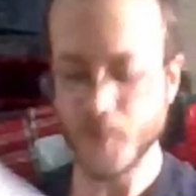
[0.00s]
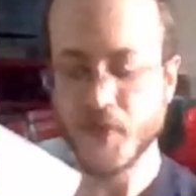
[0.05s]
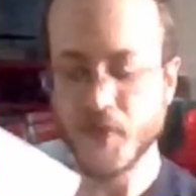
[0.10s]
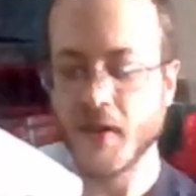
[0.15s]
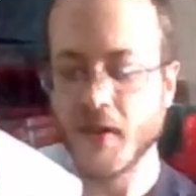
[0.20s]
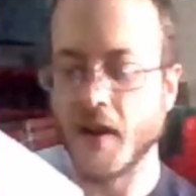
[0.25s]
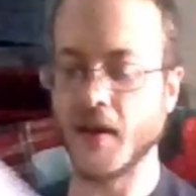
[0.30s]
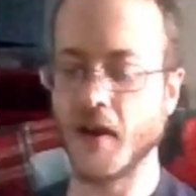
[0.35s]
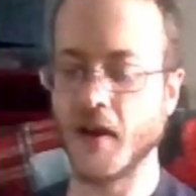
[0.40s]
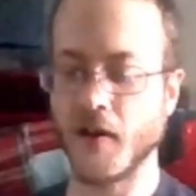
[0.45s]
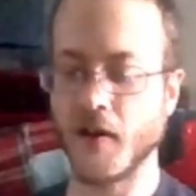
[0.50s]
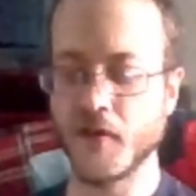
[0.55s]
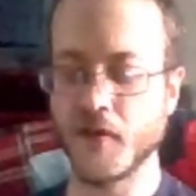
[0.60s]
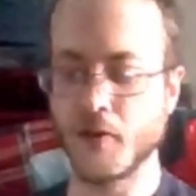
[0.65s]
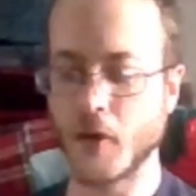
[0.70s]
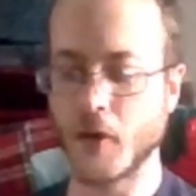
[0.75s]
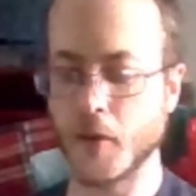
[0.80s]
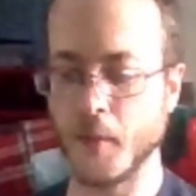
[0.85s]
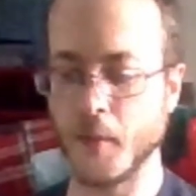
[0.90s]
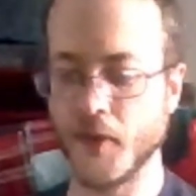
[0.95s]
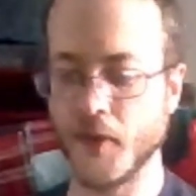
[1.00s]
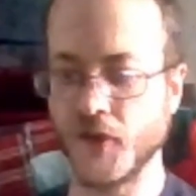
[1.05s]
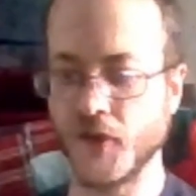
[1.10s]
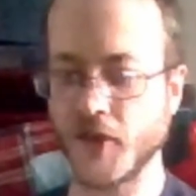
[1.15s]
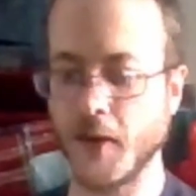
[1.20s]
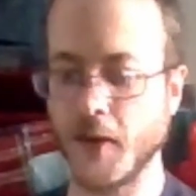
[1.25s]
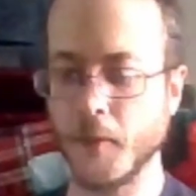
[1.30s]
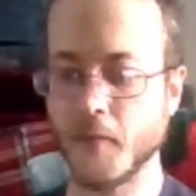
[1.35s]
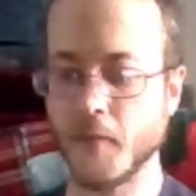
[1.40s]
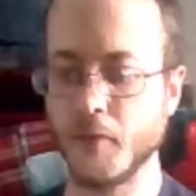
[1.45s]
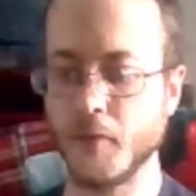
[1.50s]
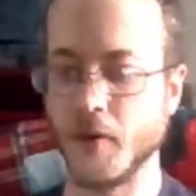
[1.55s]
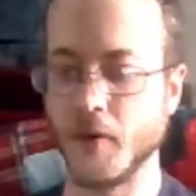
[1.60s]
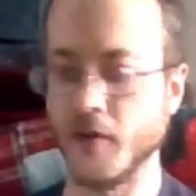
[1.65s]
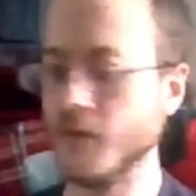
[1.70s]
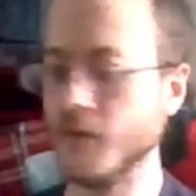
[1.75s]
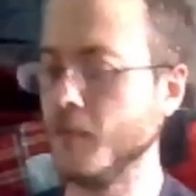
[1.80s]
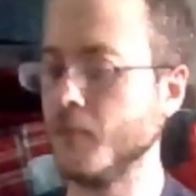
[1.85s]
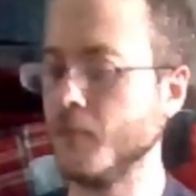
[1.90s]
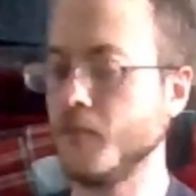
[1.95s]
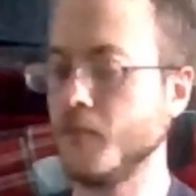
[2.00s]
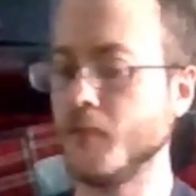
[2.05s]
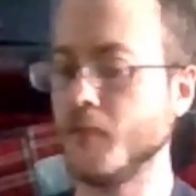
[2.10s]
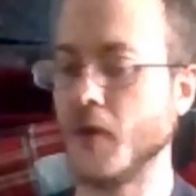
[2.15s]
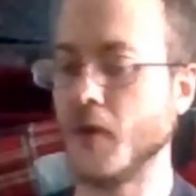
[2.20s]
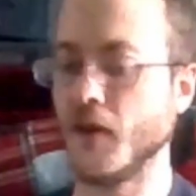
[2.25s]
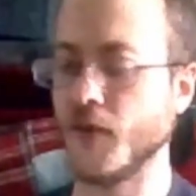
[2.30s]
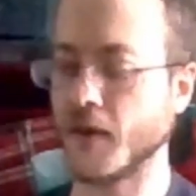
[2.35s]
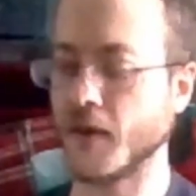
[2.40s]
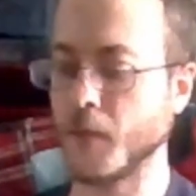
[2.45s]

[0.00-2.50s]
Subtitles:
I highly recommend this game. I put in, I think,